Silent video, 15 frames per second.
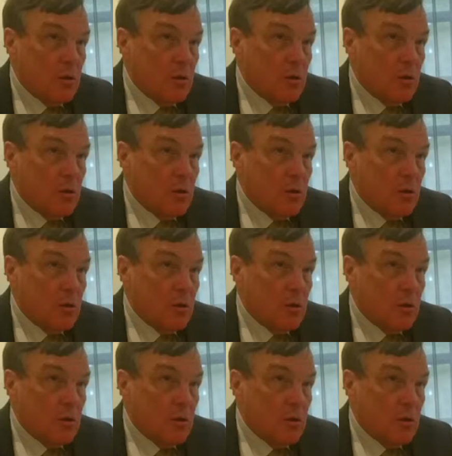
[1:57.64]

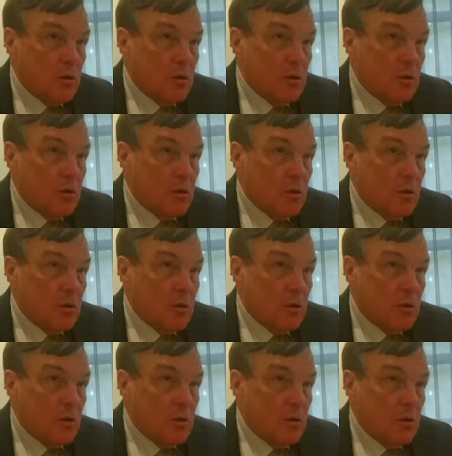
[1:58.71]

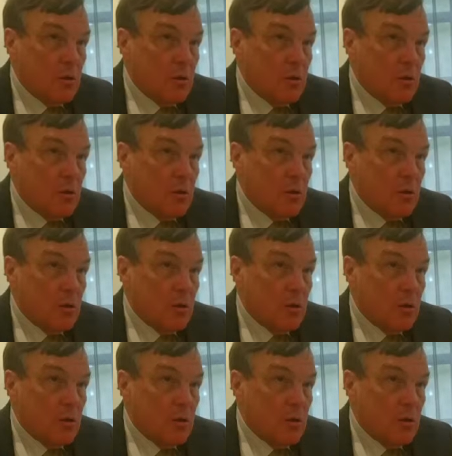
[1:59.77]

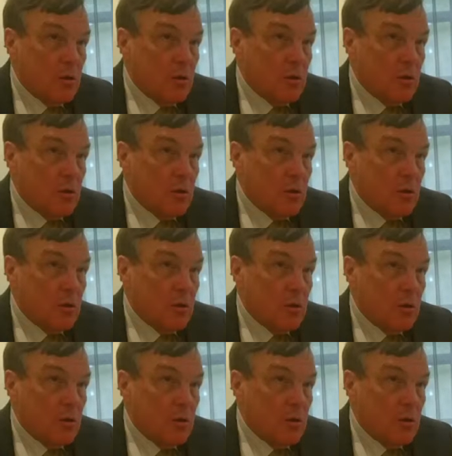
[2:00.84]

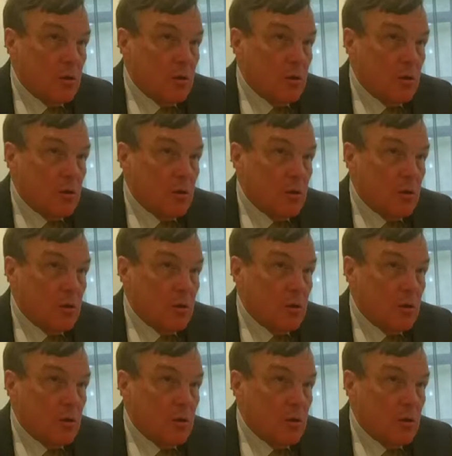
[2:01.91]
The face doesn't move, so there is nothing to read.